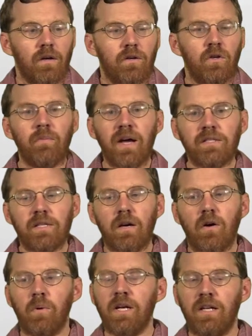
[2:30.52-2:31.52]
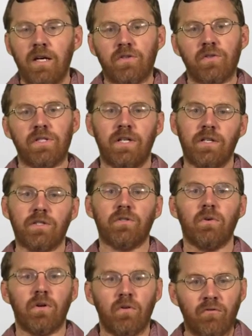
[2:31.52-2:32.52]
you might say oh what an interesting
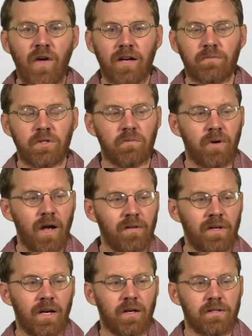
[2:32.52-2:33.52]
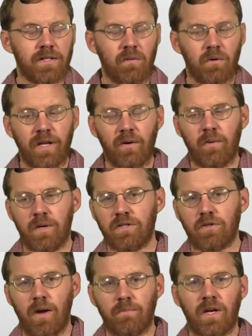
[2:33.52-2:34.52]
historical fact but you're probably not going to say well now i want to
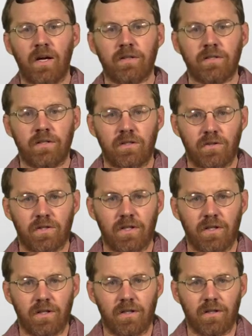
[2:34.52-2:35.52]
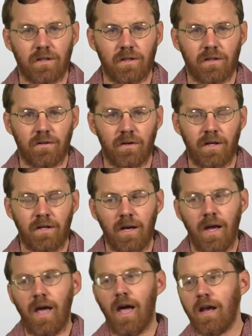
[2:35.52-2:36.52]
scrap the constitution Right?
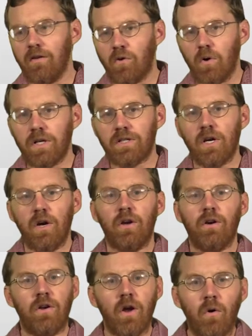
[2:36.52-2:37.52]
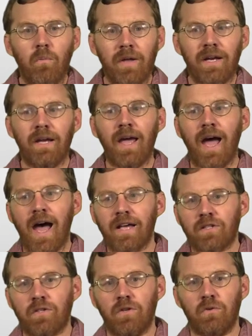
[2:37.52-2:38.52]
And of course, nobody
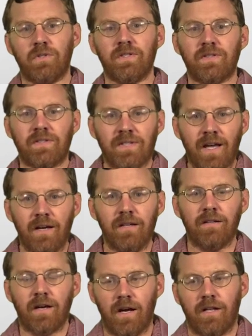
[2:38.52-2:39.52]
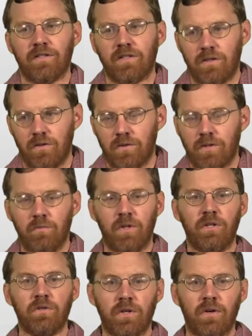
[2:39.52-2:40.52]
asked you to sign the Constitution
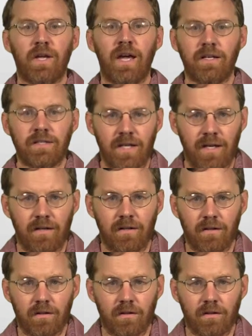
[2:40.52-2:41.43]
when you turned 18.